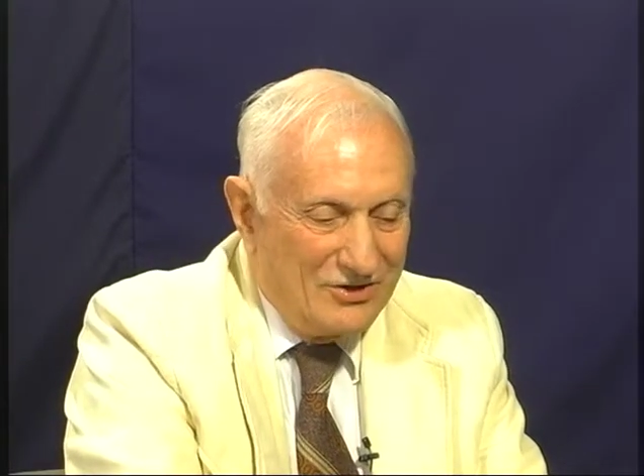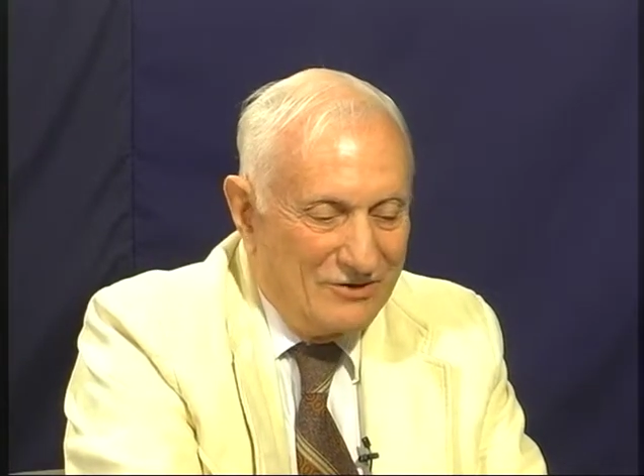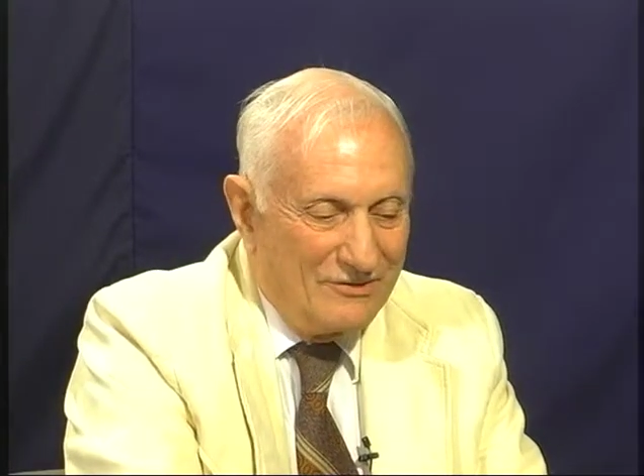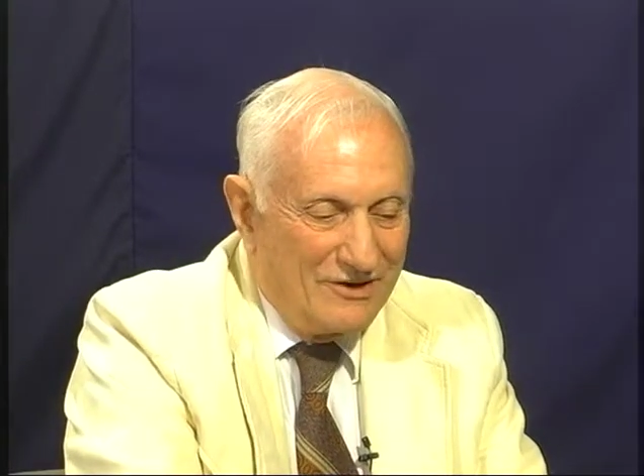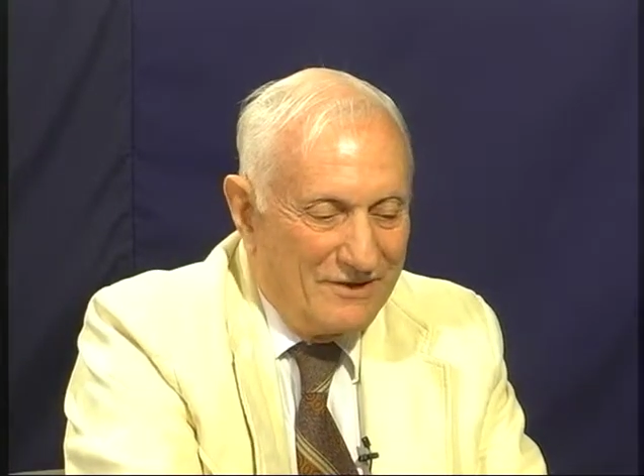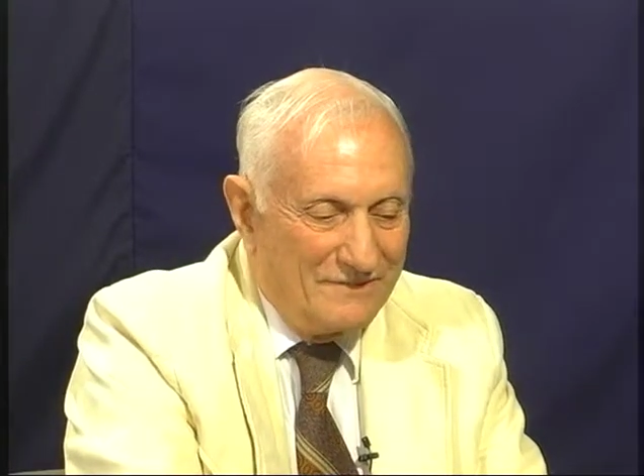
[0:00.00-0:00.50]

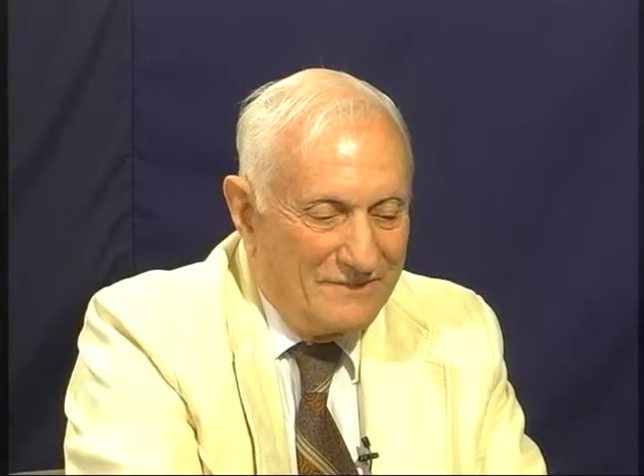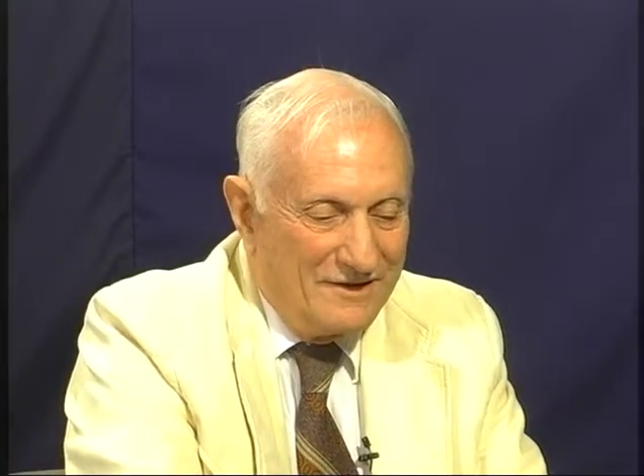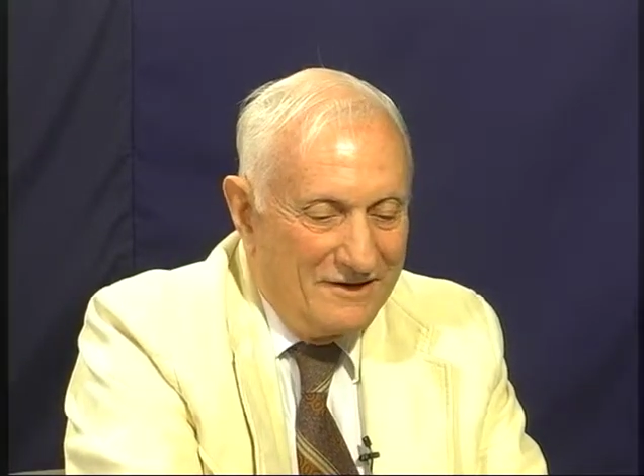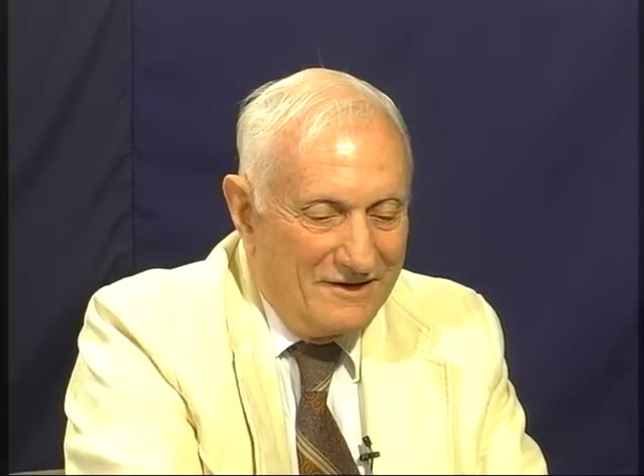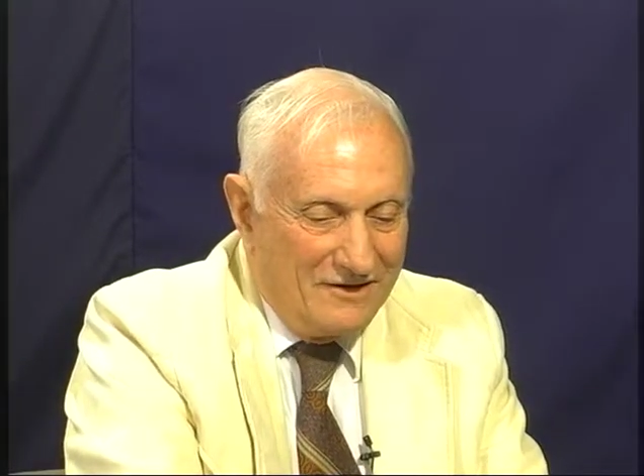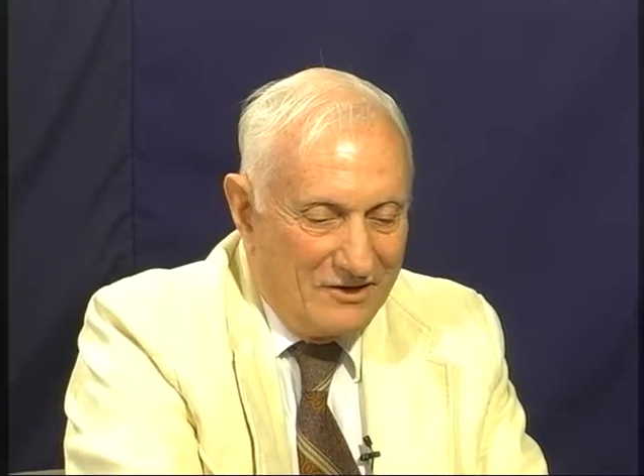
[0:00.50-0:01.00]

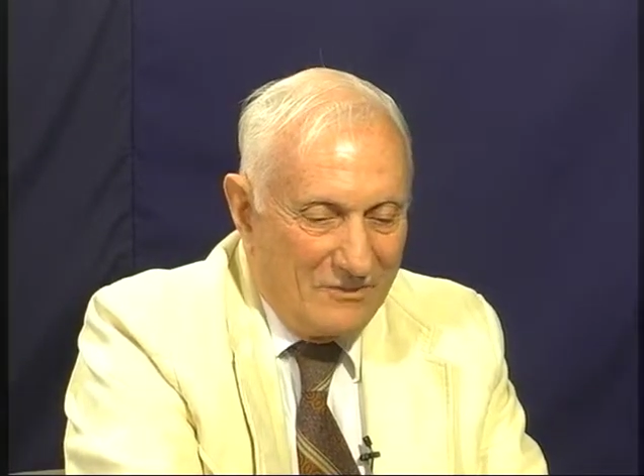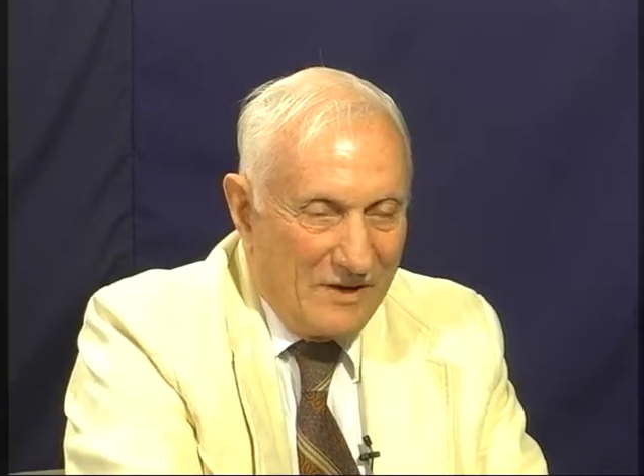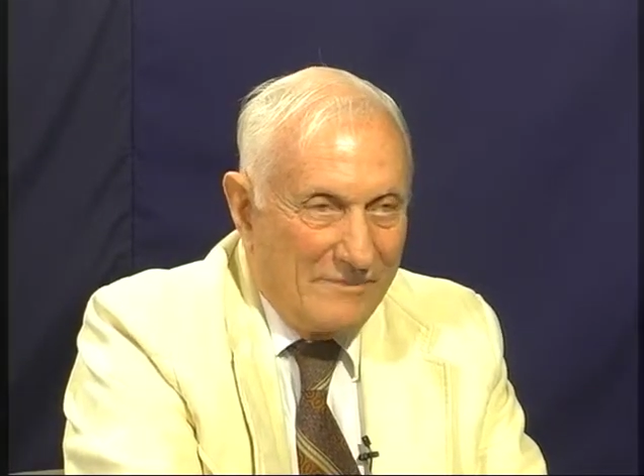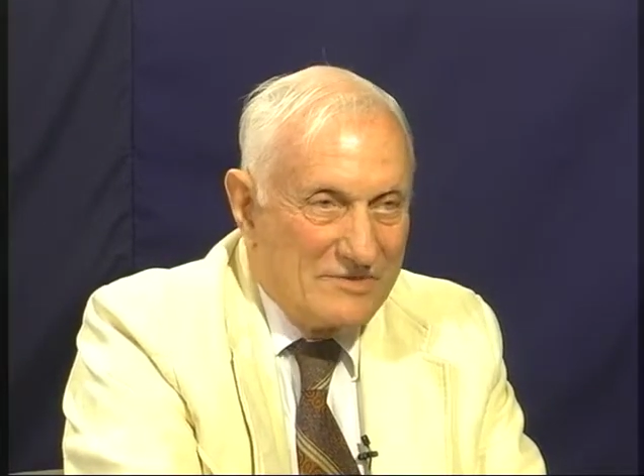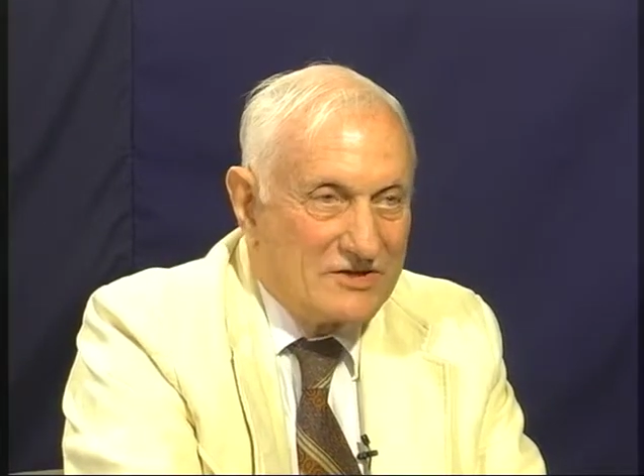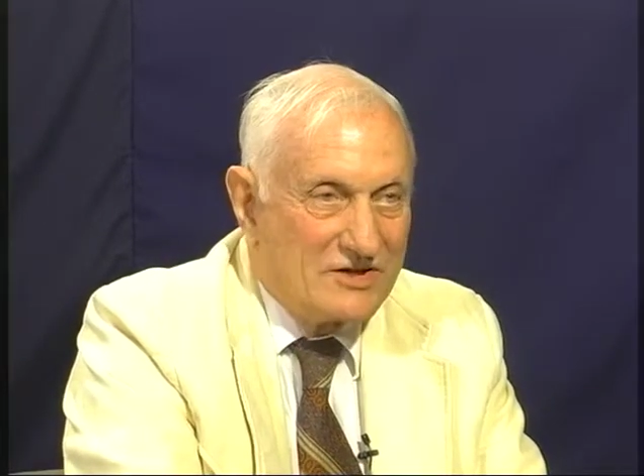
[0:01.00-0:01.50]
your
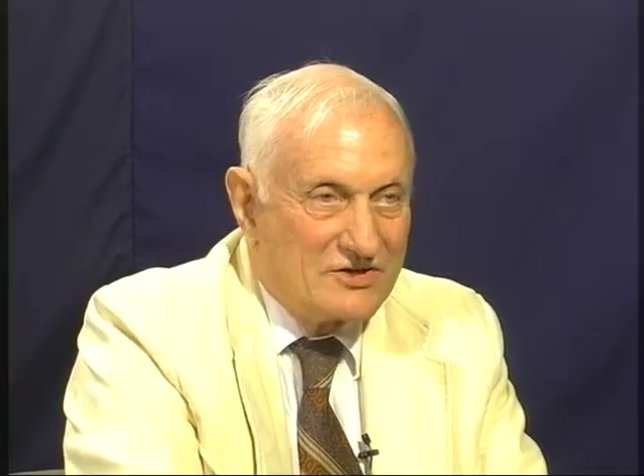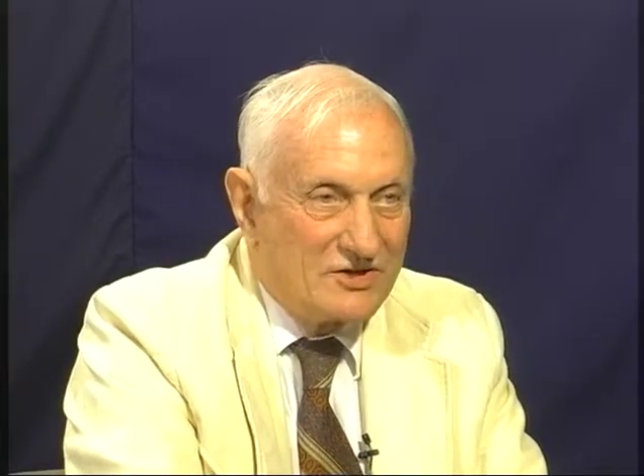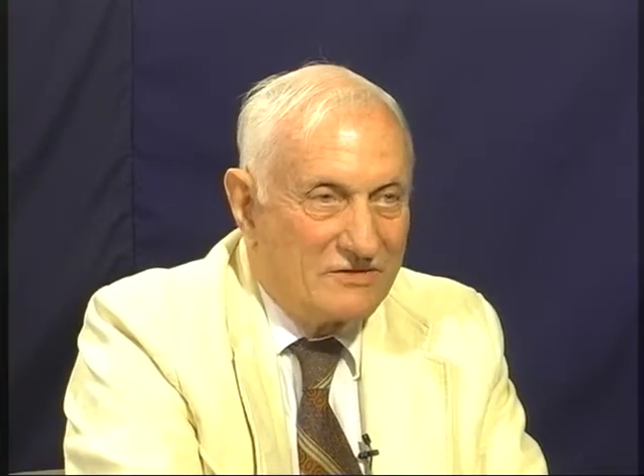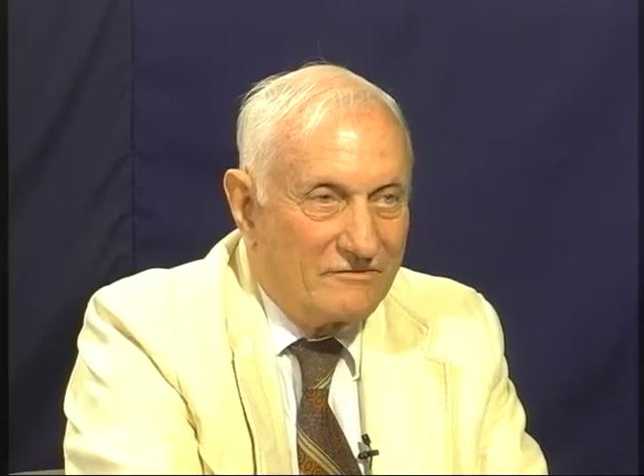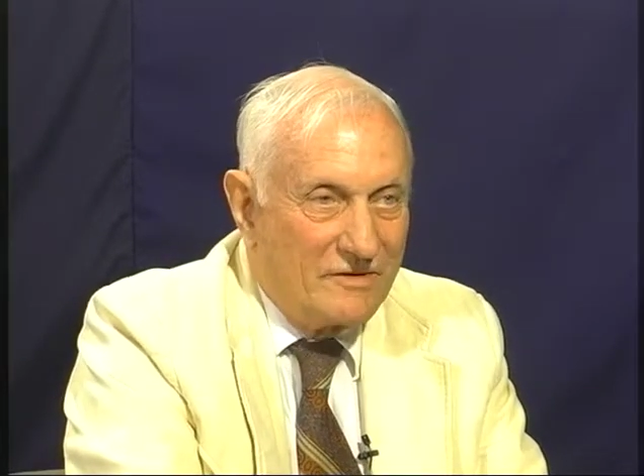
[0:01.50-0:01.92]
proposition.